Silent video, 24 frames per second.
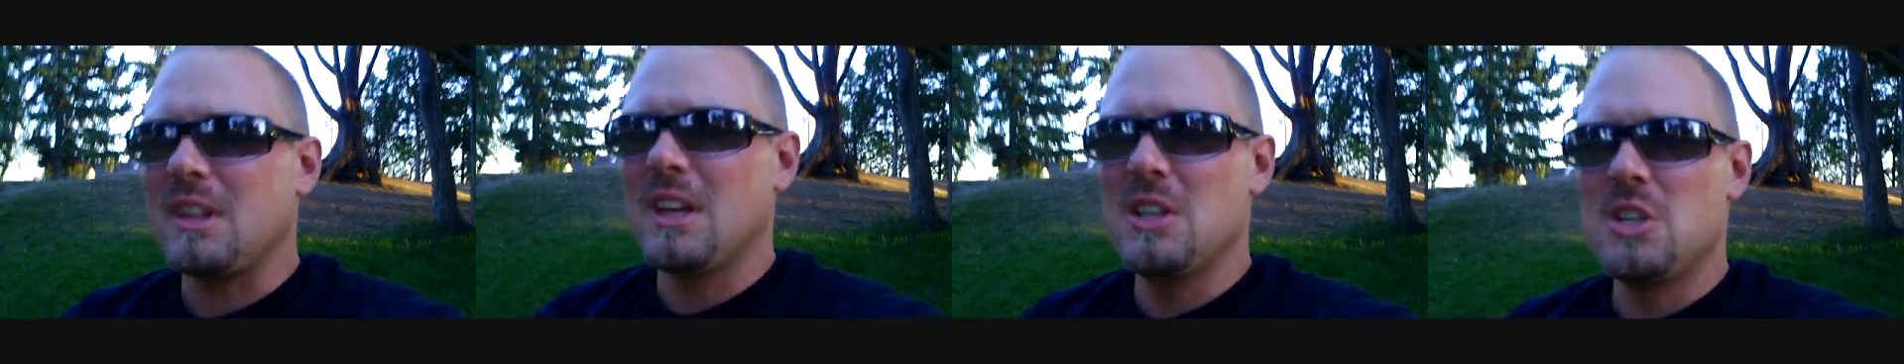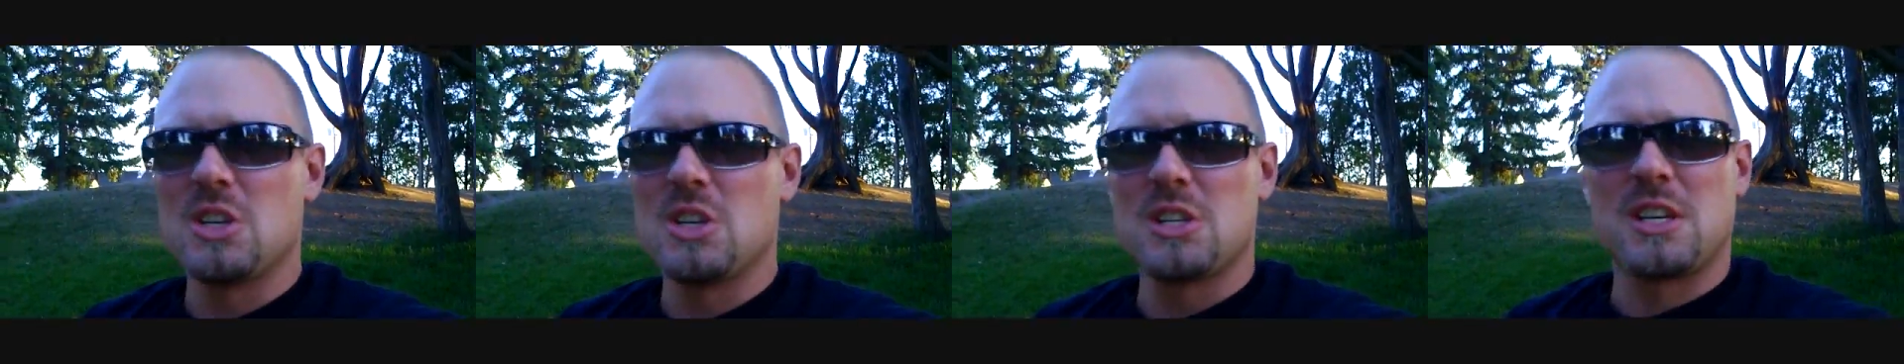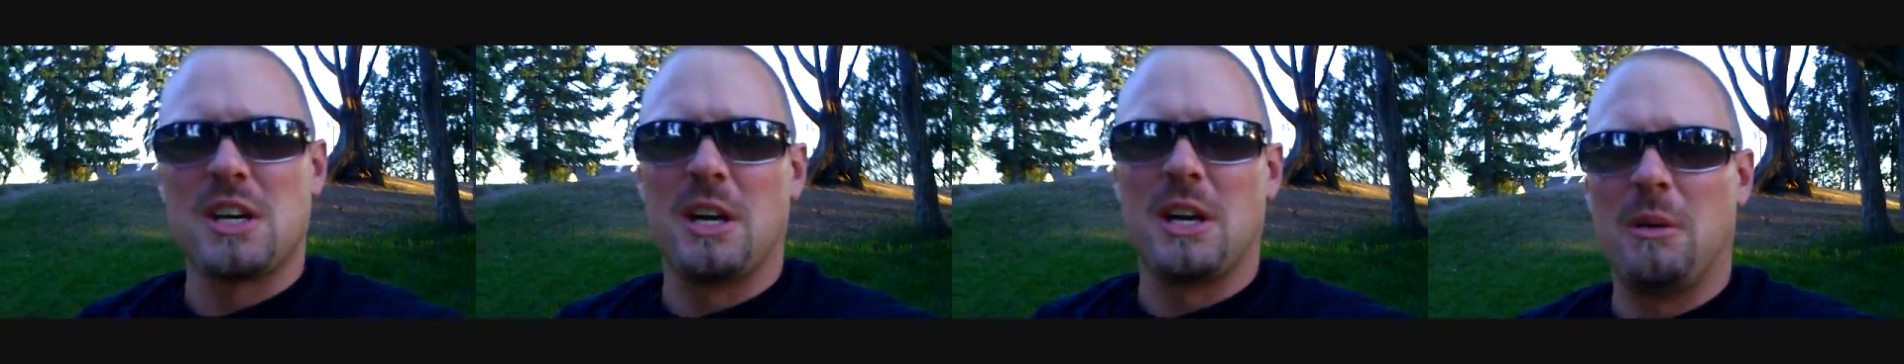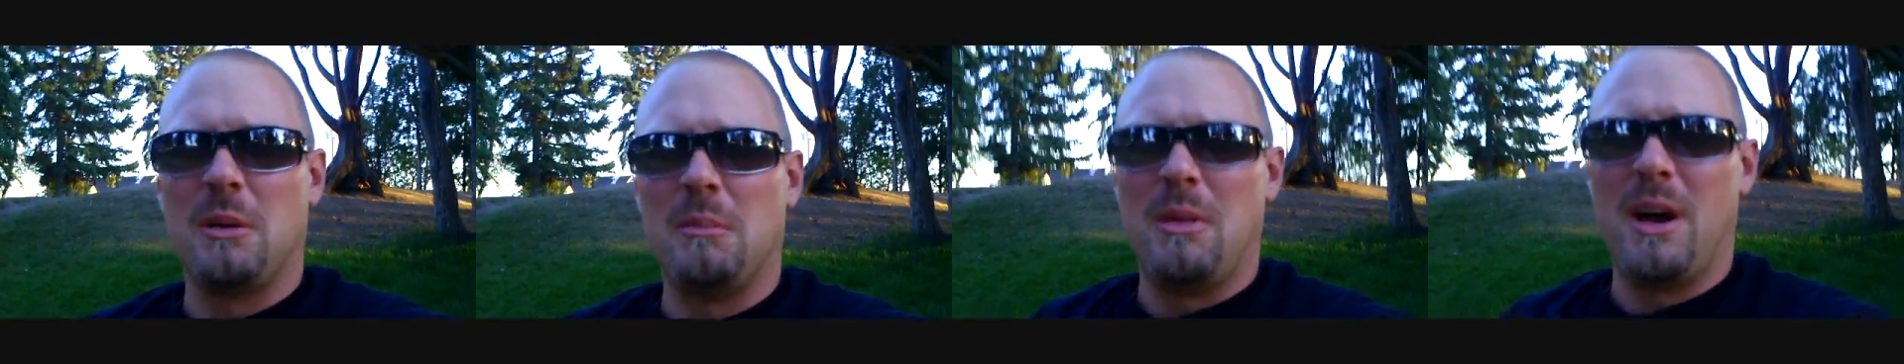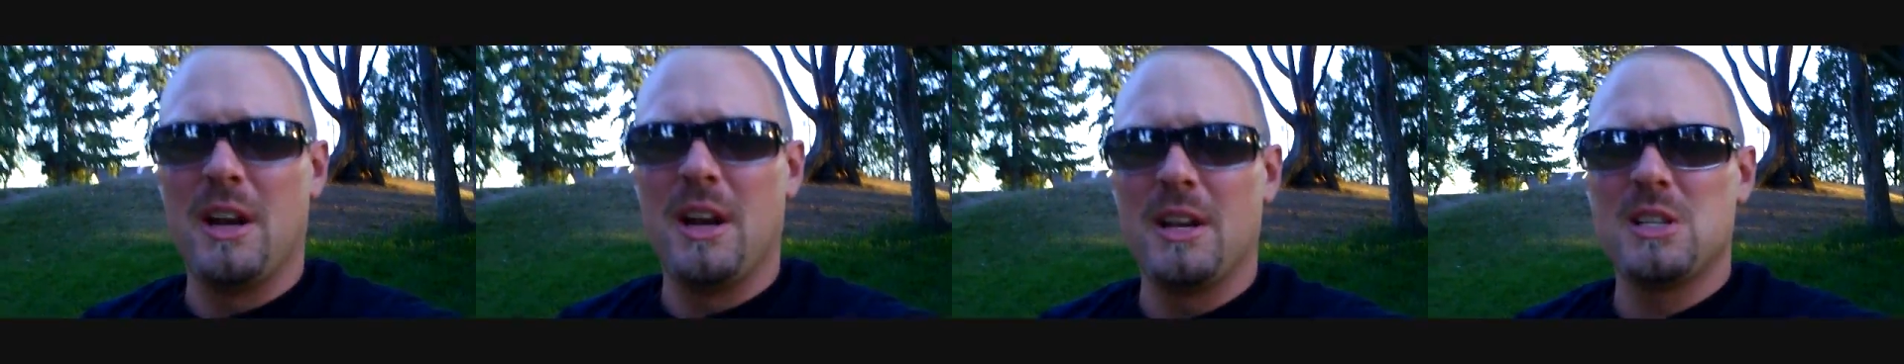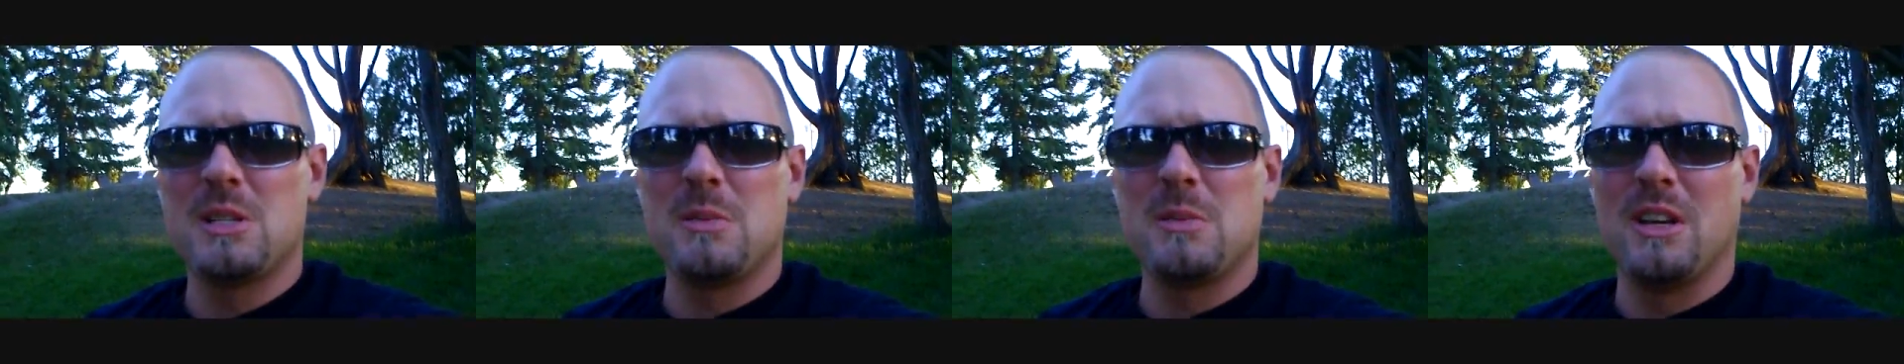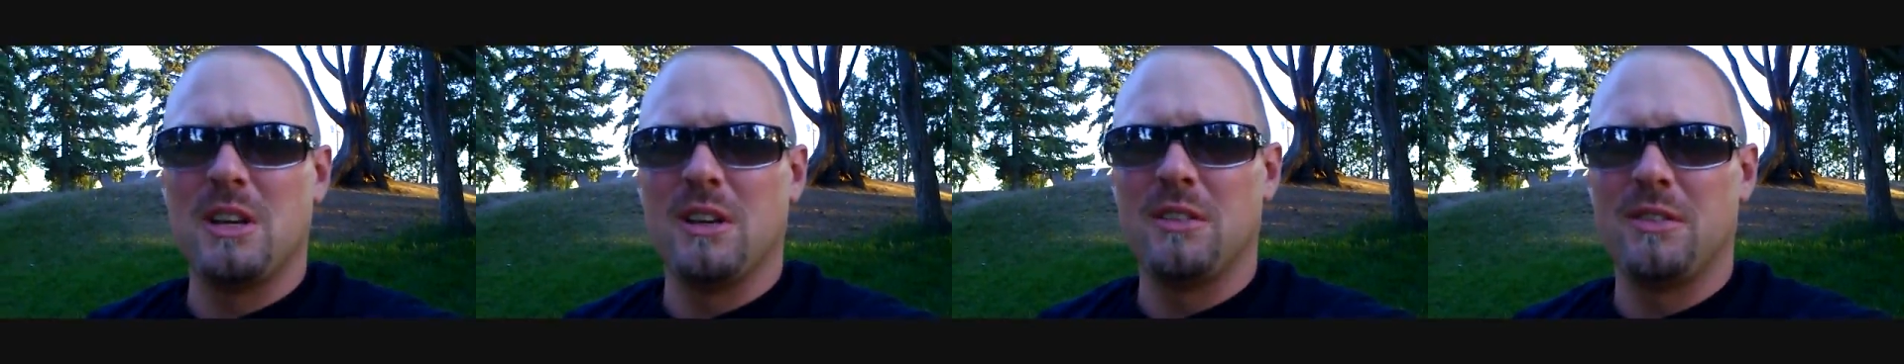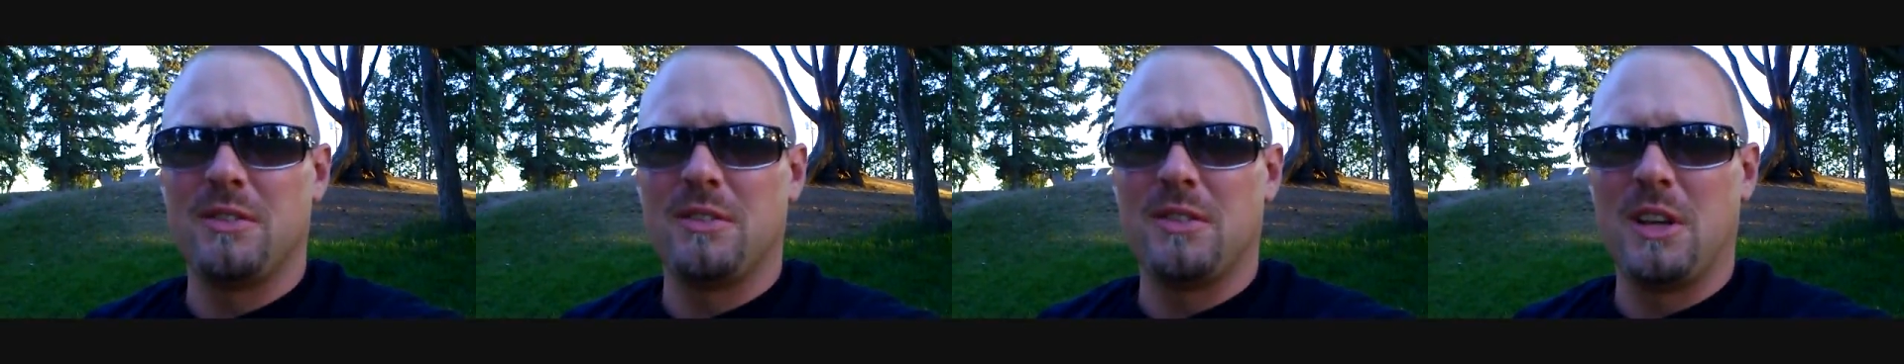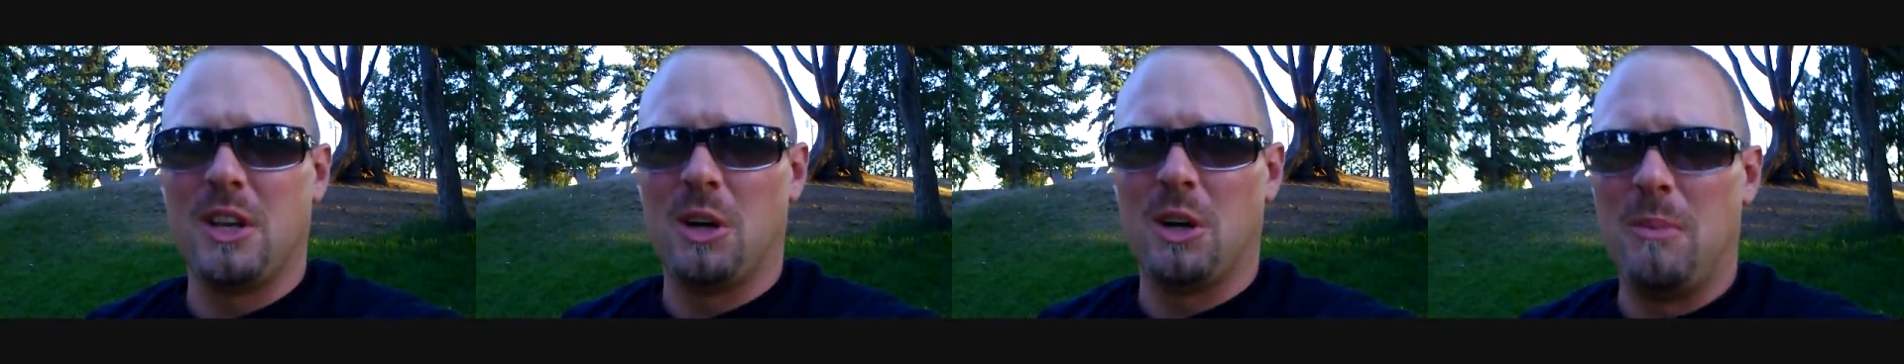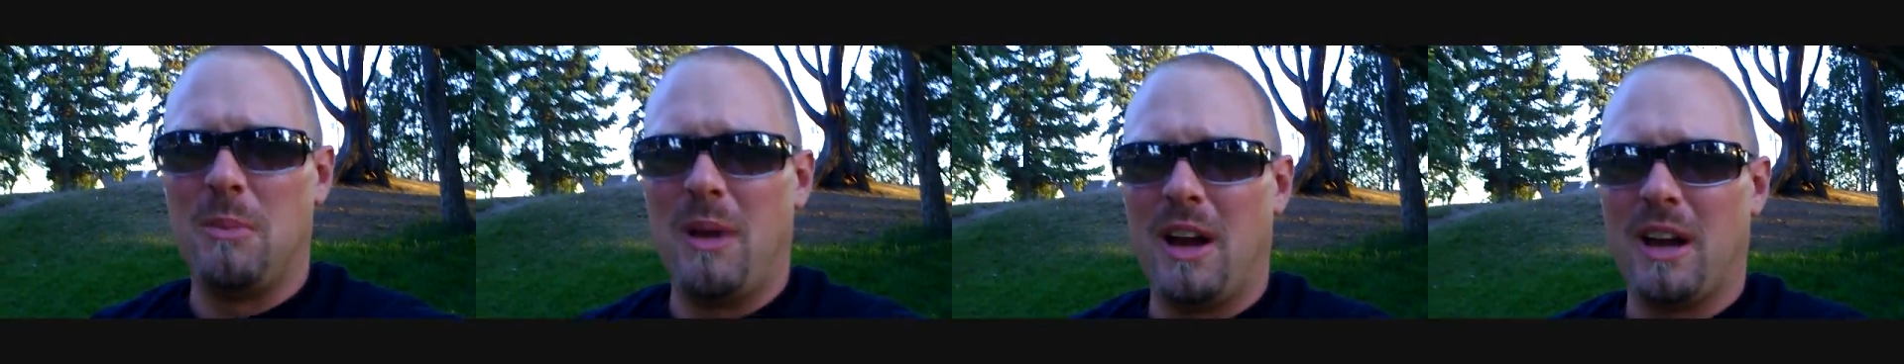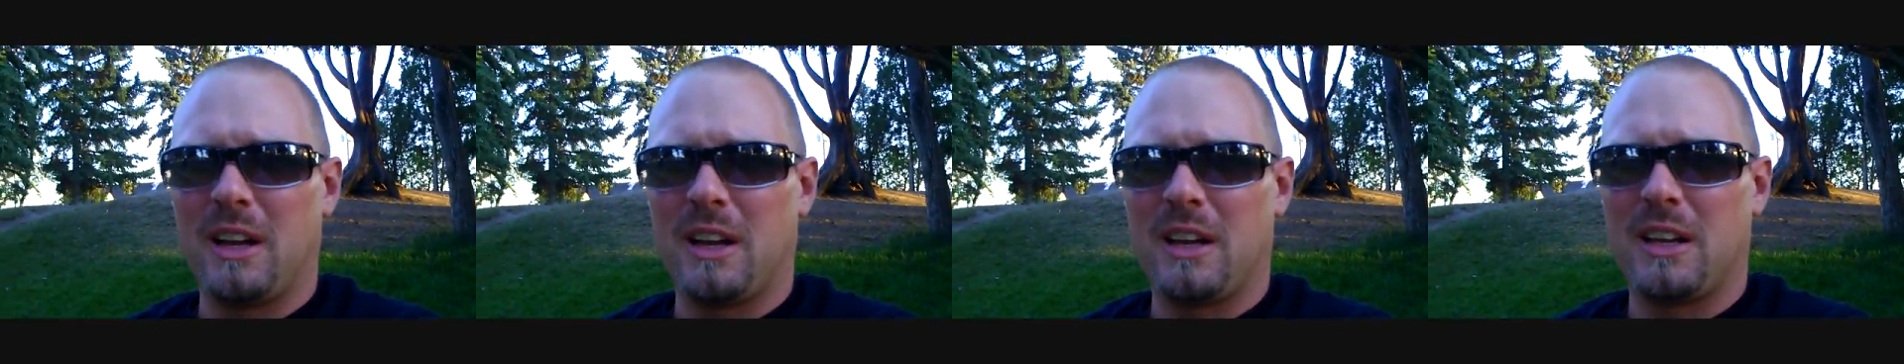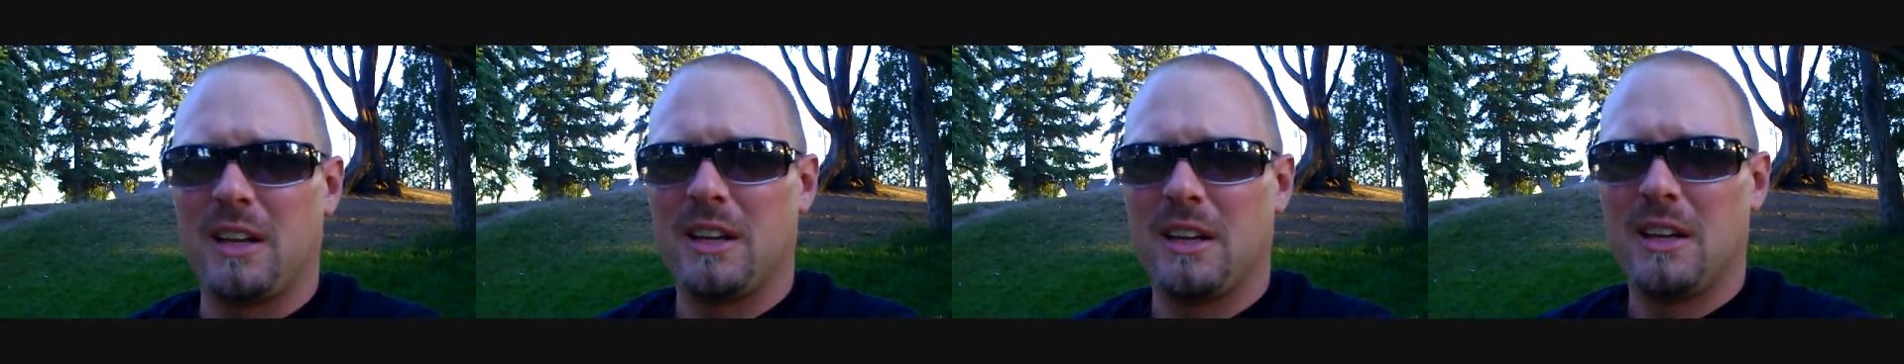it just kind of reminds me of, you know,
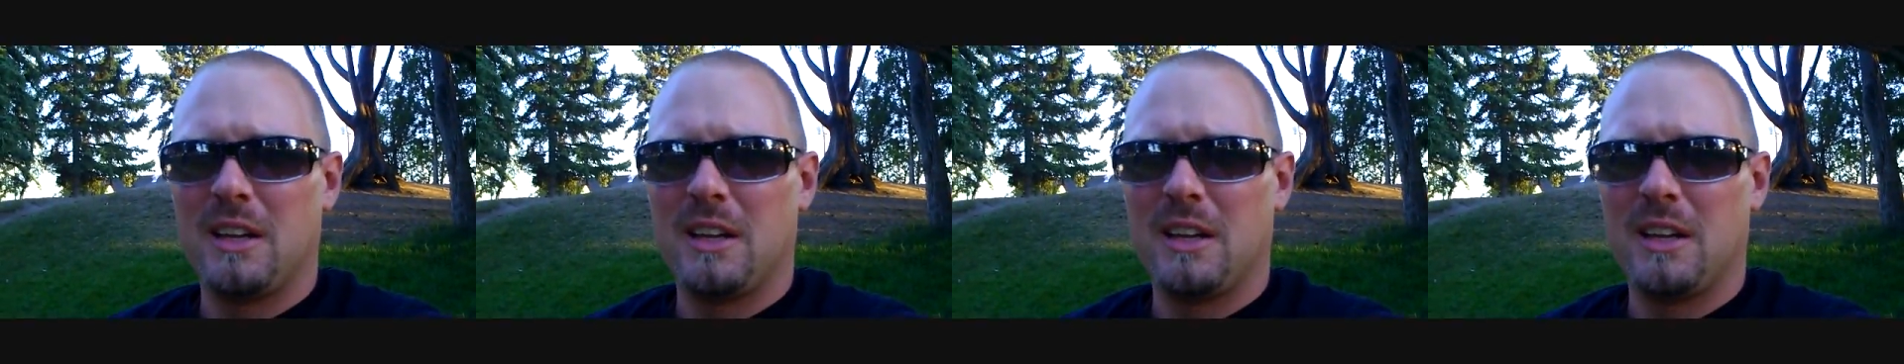back